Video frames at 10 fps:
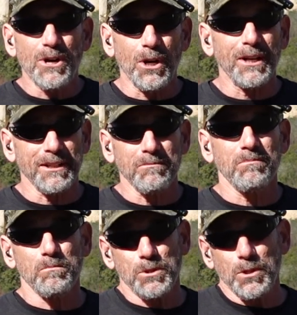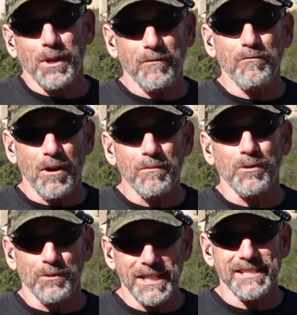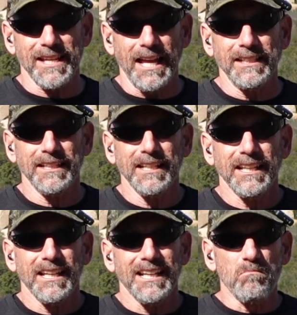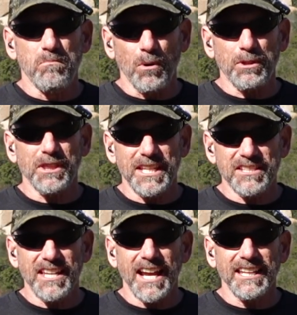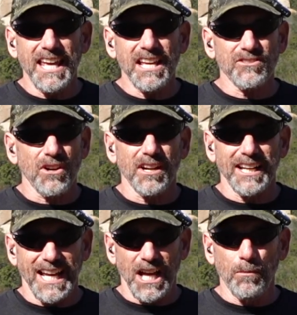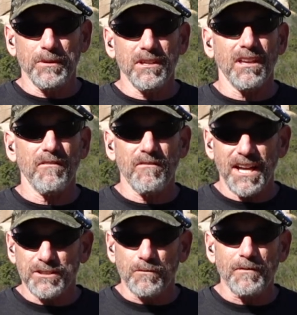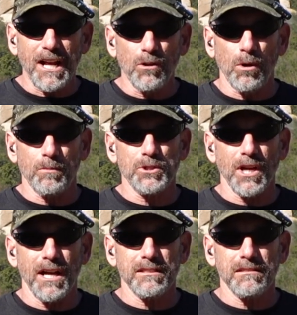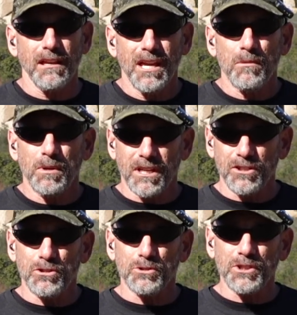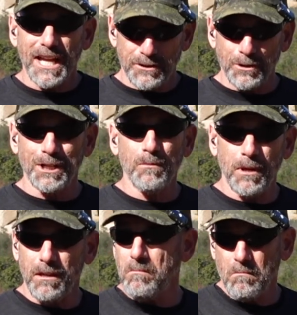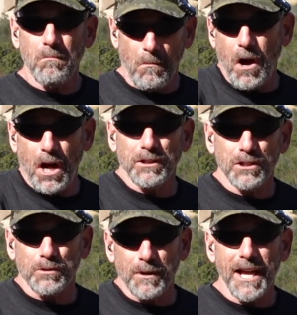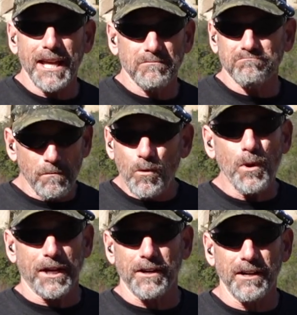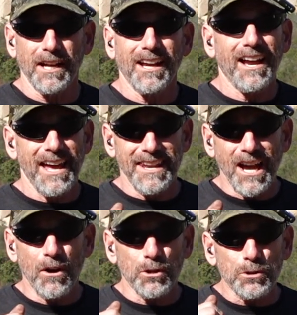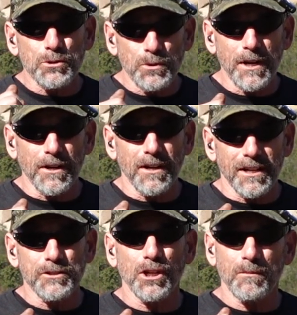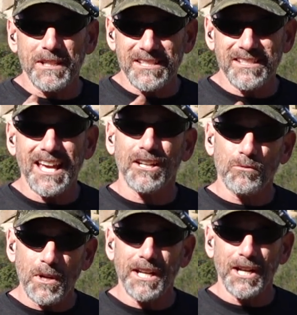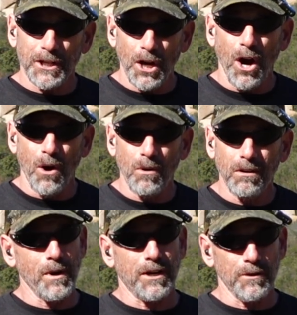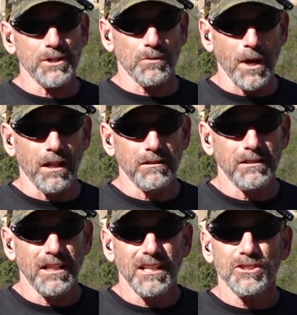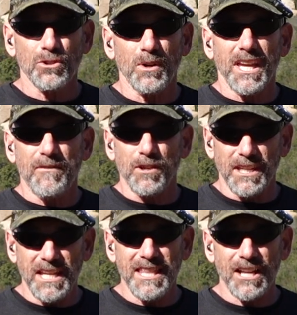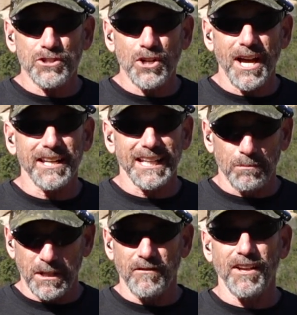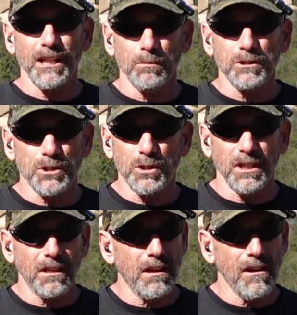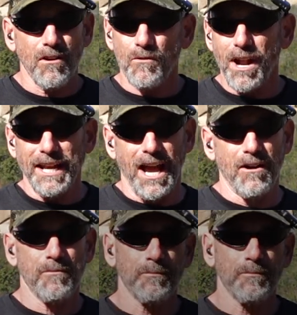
on shooting from the reset. Both of these techniques are going to help you get faster follow-up shots, because your sights are going to be on the threat quicker, and now your trigger is going to be set and ready to go quicker as well. So if you need that shot, it'll be available to you right now.